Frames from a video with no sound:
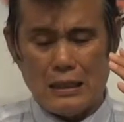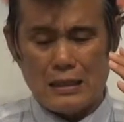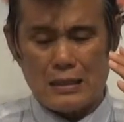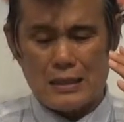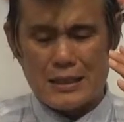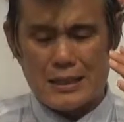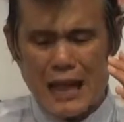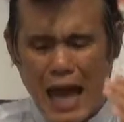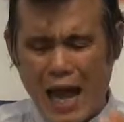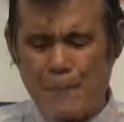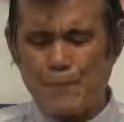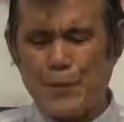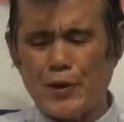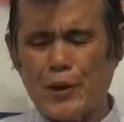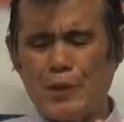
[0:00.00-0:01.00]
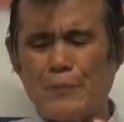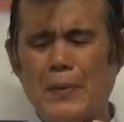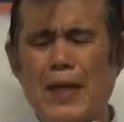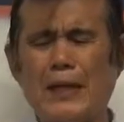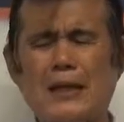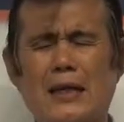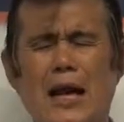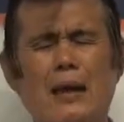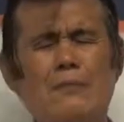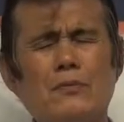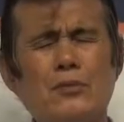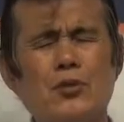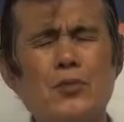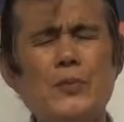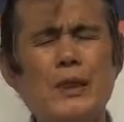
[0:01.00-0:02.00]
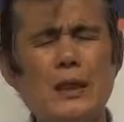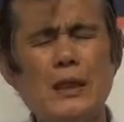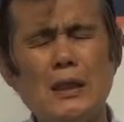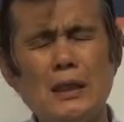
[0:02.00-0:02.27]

suffering may come to me,